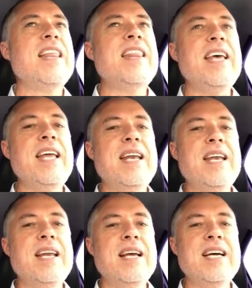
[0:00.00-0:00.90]
Then
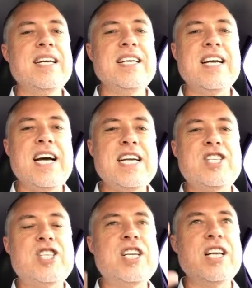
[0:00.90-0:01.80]
I
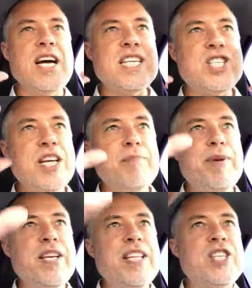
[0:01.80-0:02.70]
jump
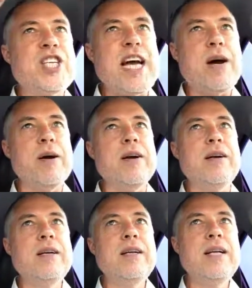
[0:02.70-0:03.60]
into the shower
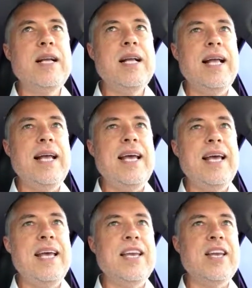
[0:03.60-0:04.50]

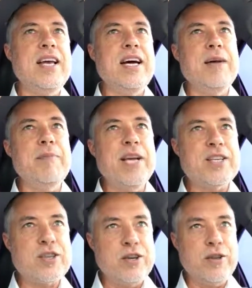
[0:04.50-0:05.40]
and I make
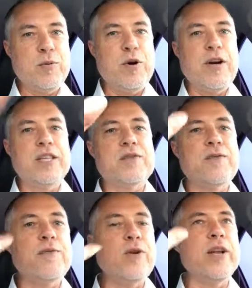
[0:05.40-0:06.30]
sure the water is
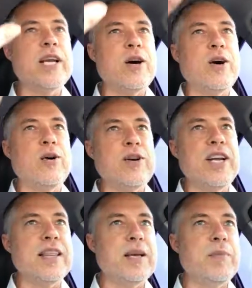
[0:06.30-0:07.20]
fully cold,
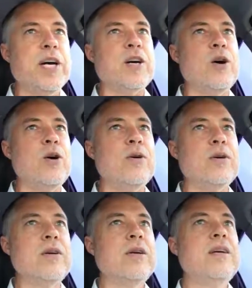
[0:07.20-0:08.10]
nothing but
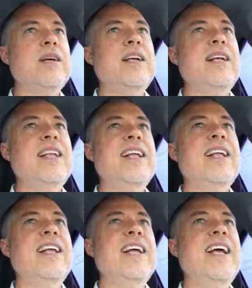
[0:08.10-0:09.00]
cold.
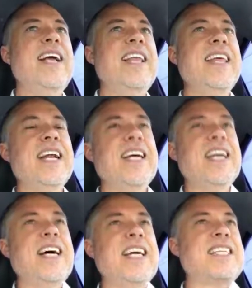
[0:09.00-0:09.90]
And then
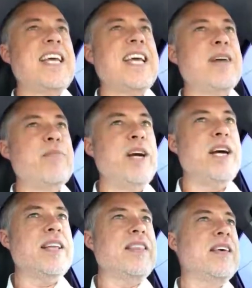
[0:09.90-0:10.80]
I take a
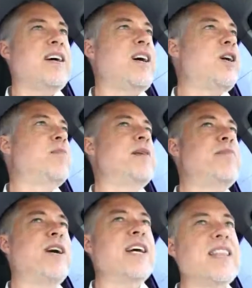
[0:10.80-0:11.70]
breath, hold my
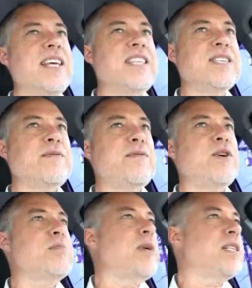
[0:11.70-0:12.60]
breath, and just force
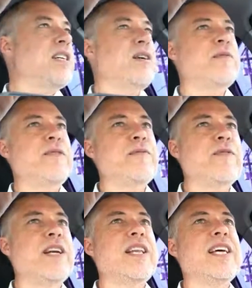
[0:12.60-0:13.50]
myself in front of
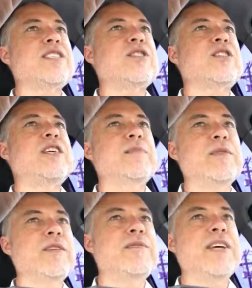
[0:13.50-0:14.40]
that stream
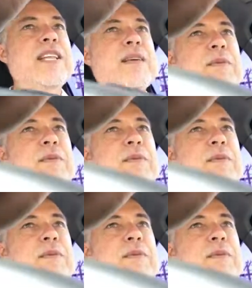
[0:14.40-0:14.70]
of nothing but